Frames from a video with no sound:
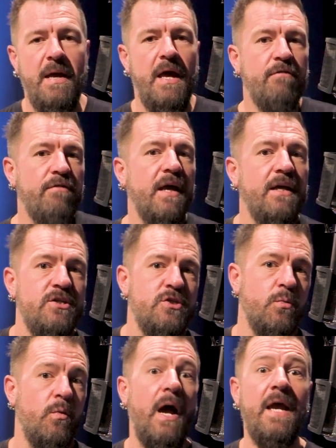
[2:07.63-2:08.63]
man, if I could
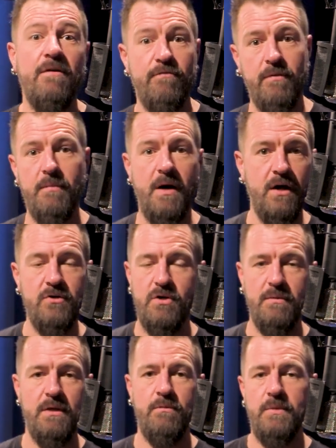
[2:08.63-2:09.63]
just write for Modern
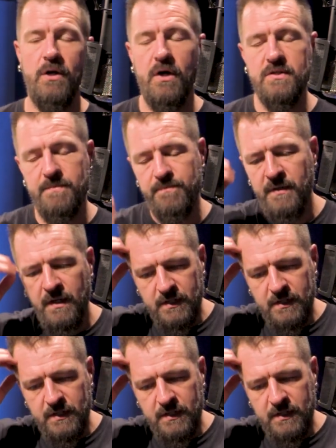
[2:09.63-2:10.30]
Drummer, that would be awesome.